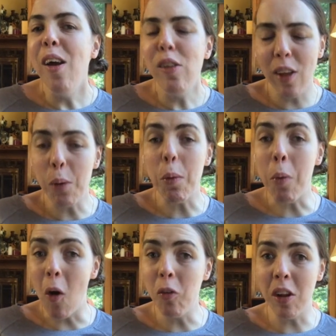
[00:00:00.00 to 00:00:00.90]
cerebral
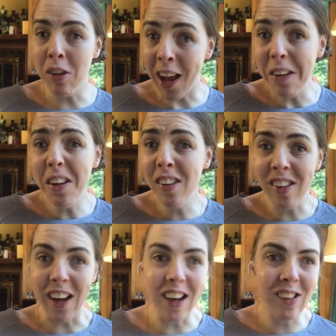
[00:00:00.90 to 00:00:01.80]
palsy
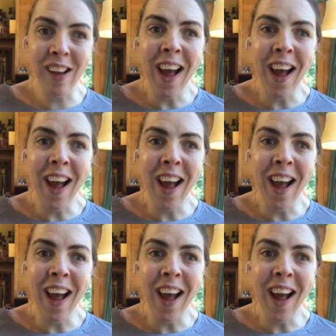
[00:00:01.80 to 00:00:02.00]
tendencies,